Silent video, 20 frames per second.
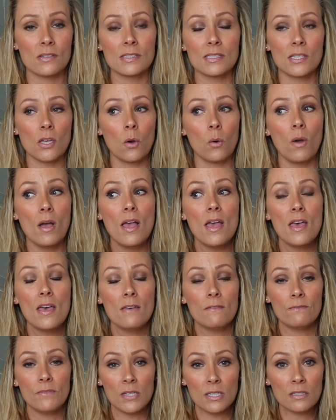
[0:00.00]
So
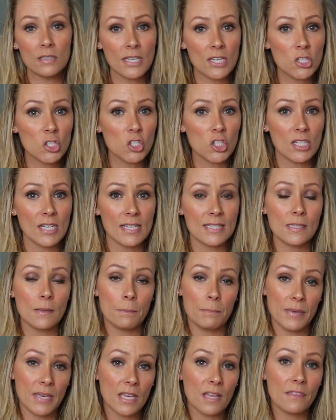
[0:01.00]
ventilation is a
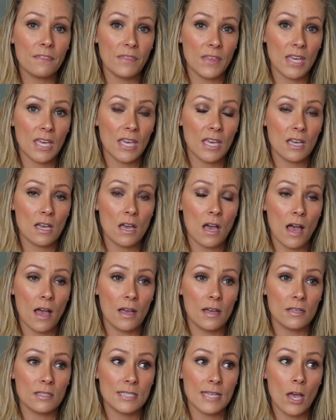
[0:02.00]
big thing
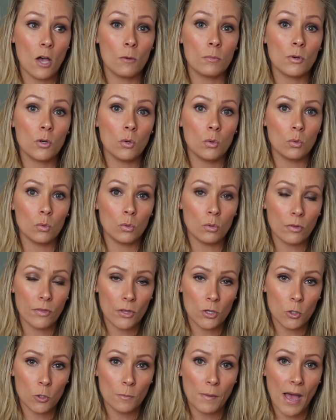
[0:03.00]
uh, to help cool
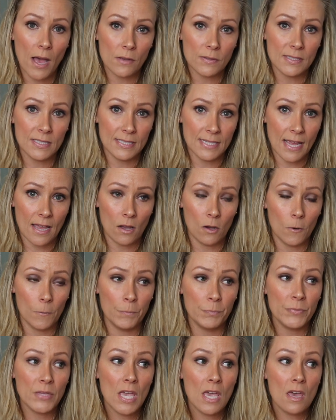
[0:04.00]
the hoop house
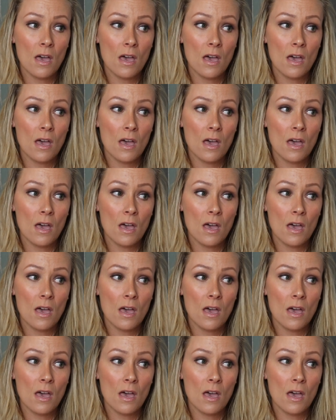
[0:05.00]
down.